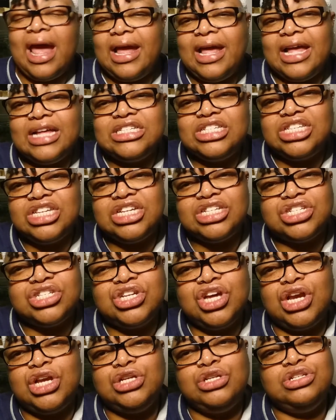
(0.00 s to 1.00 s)
Like, yes, it is,
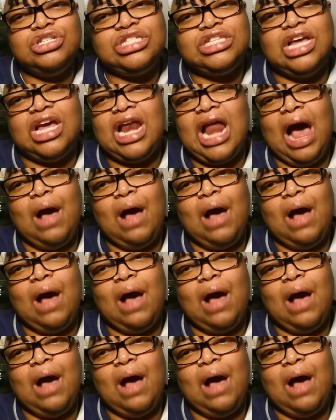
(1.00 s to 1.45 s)
honey. You said